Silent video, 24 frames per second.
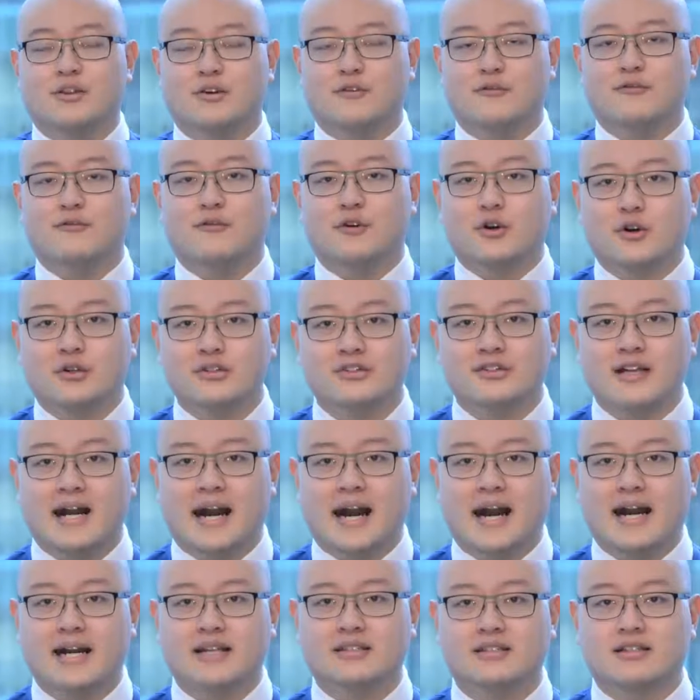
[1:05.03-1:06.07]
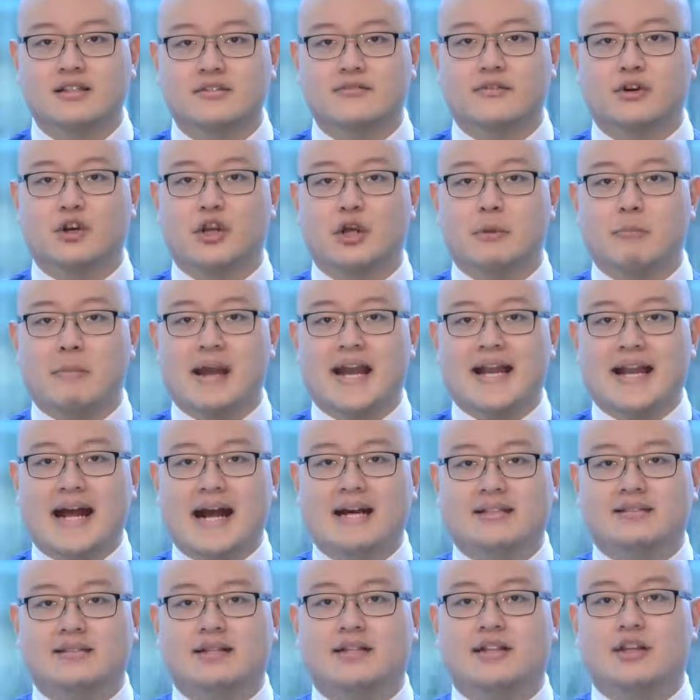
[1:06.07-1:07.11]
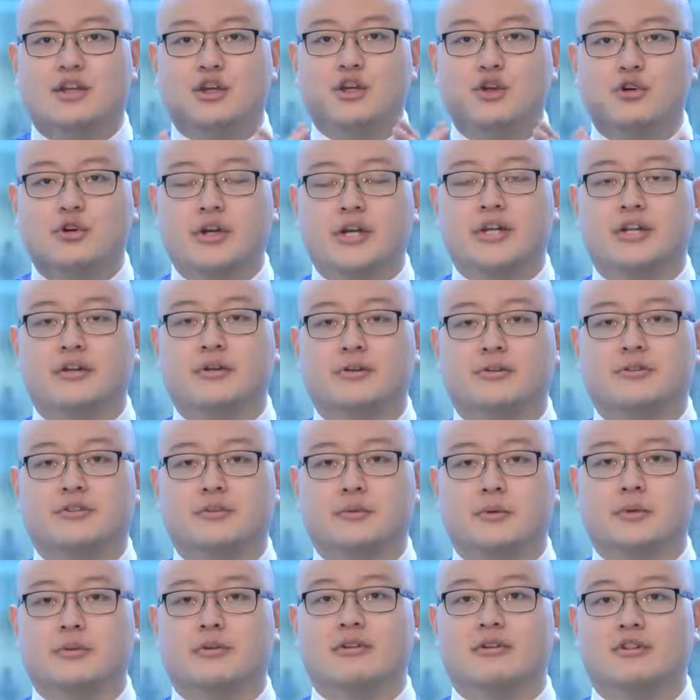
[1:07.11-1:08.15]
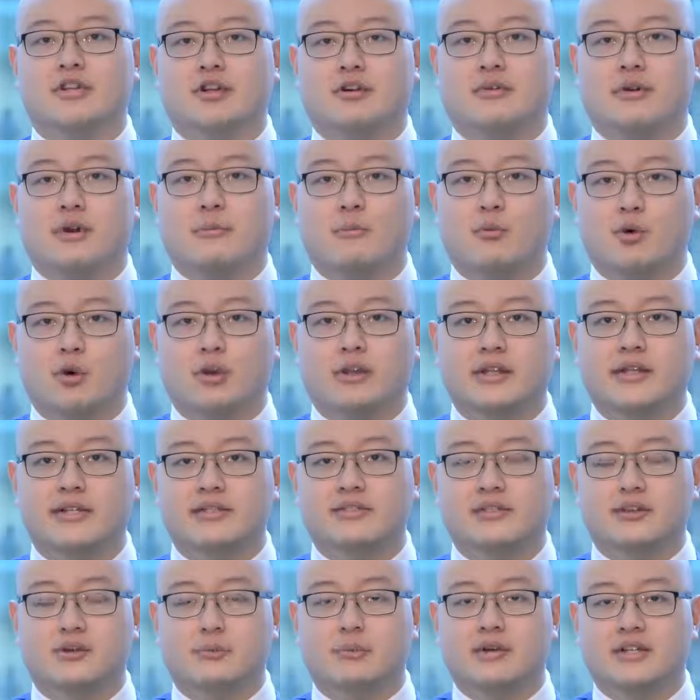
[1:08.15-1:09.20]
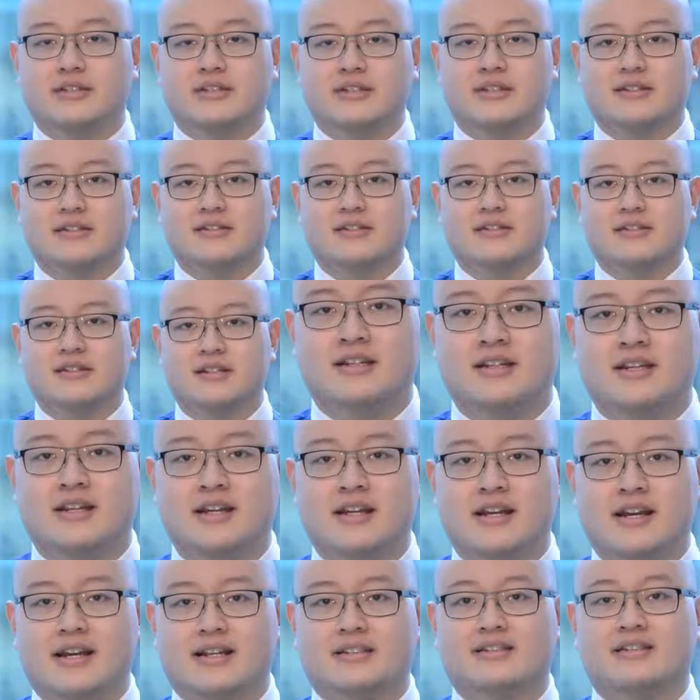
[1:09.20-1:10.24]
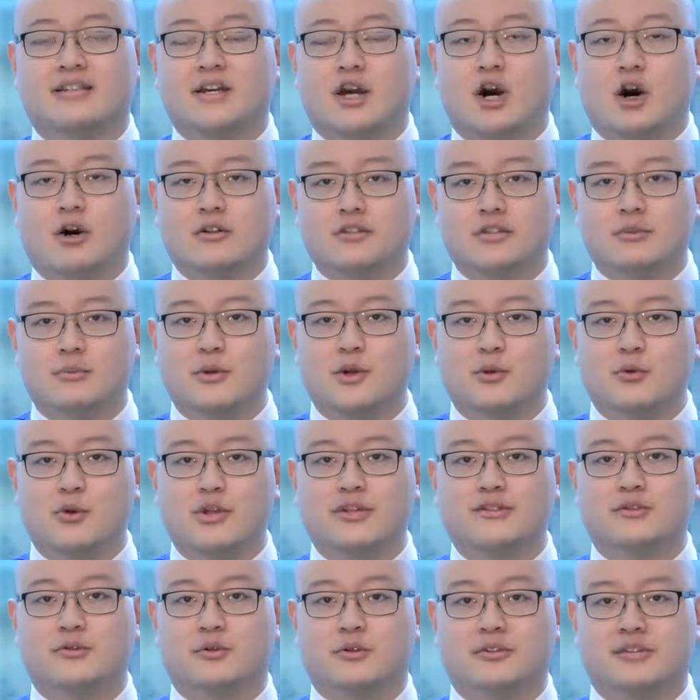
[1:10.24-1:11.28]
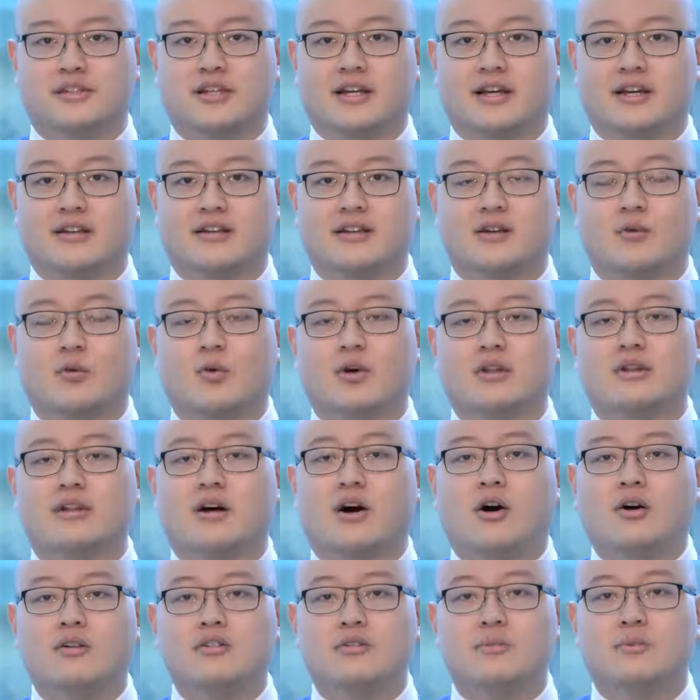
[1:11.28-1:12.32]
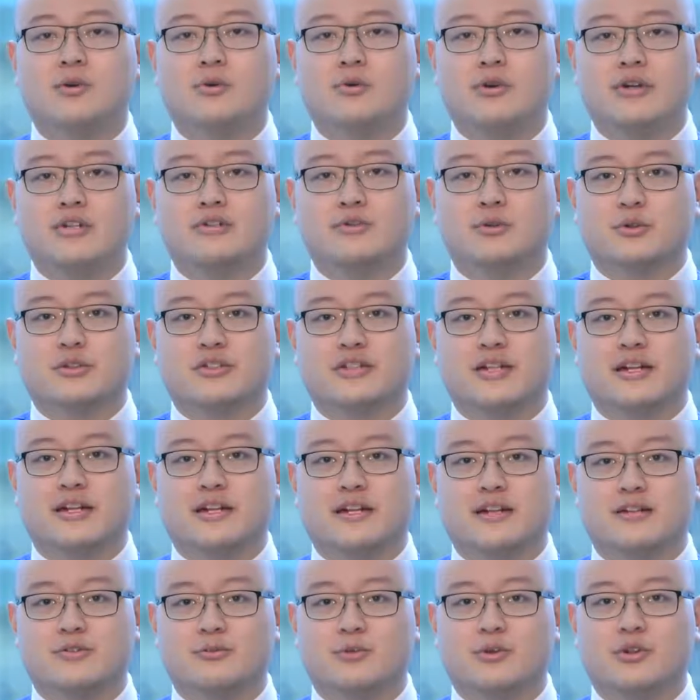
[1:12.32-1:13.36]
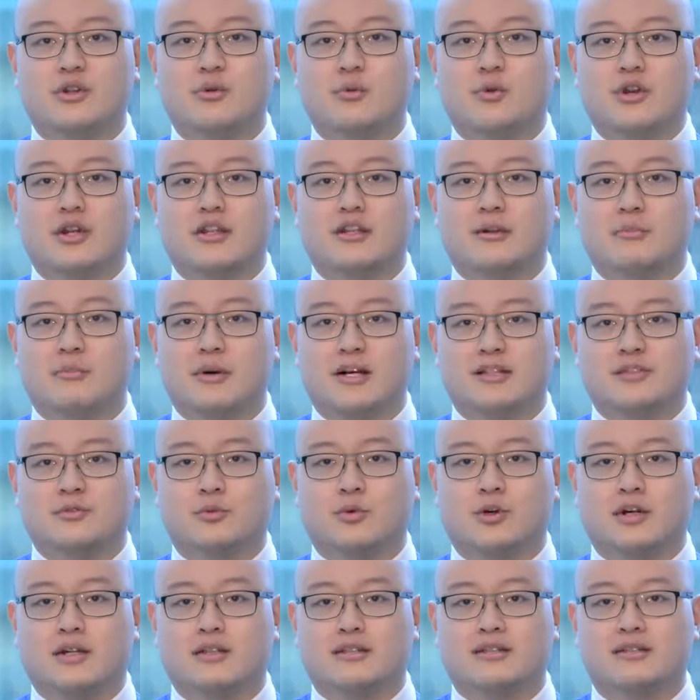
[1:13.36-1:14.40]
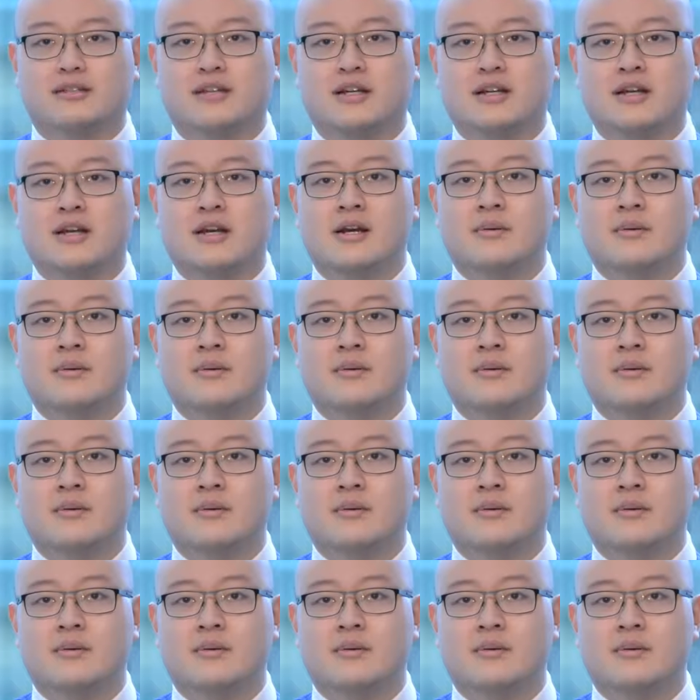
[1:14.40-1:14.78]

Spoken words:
The first highest converting main asset that you can use to be able to generate more leads in your business is the Ultimate Resource Kit. The Ultimate Resource Kit is really one of the best ones.